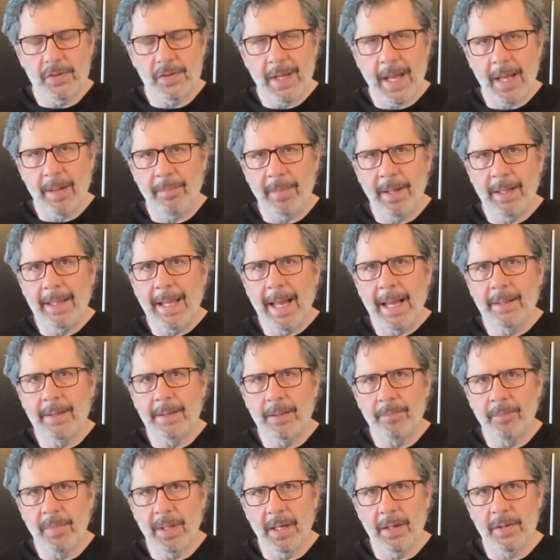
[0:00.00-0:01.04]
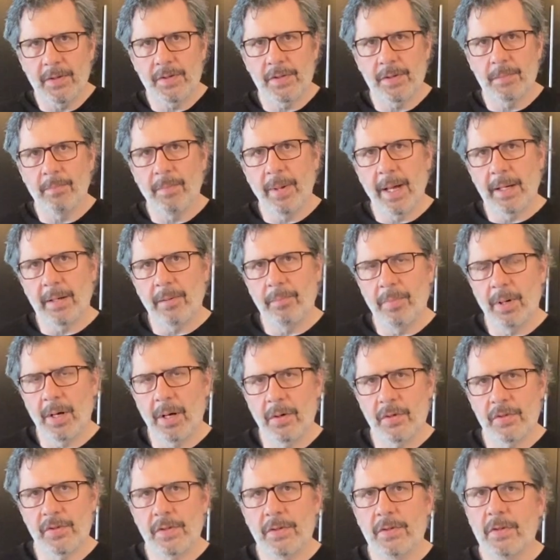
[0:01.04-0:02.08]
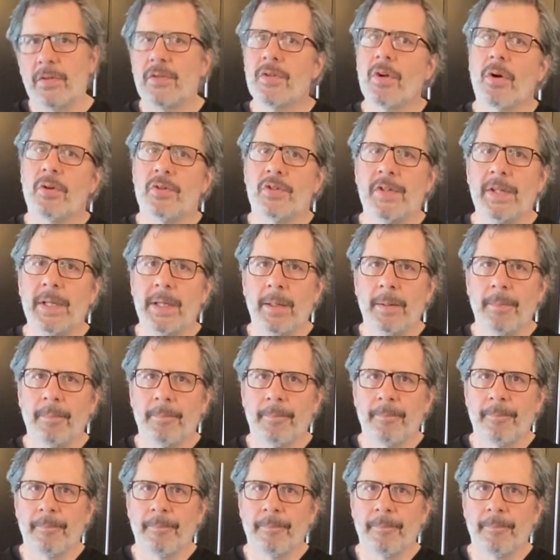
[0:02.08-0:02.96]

time by 90 minutes by comparison to Tartine.